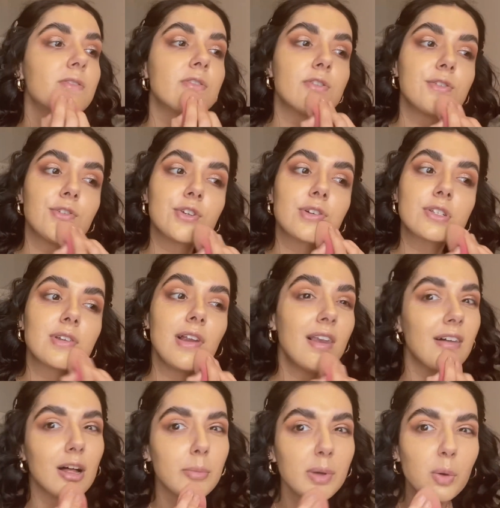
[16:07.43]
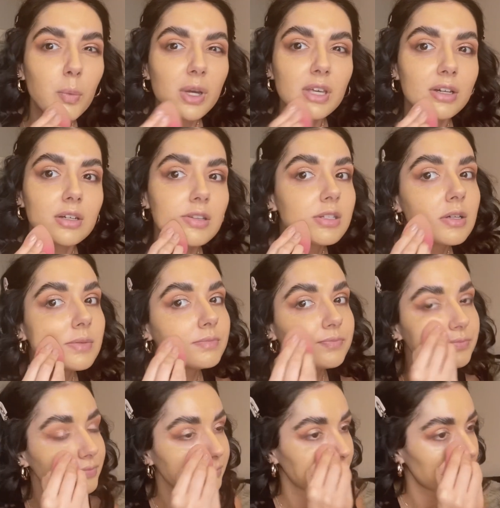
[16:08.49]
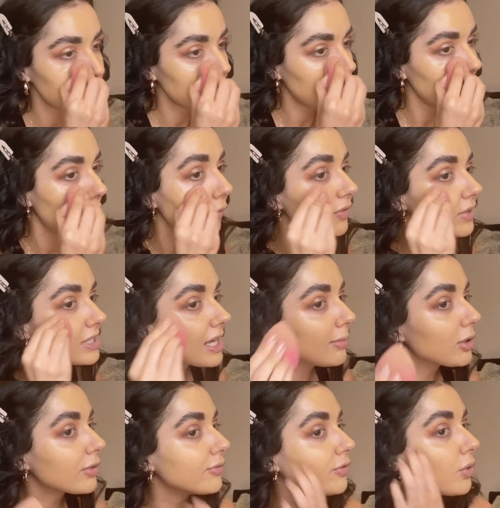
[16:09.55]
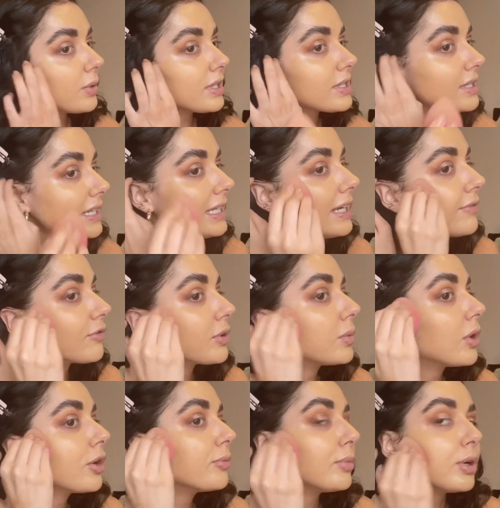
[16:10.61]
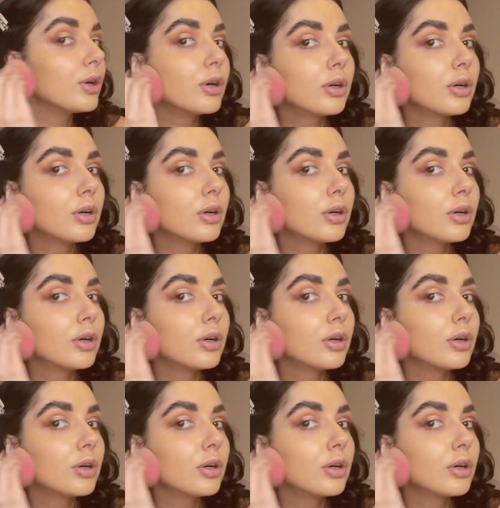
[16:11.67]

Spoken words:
just a little bit weird? Obviously I'm looking forward to seeing everyone, but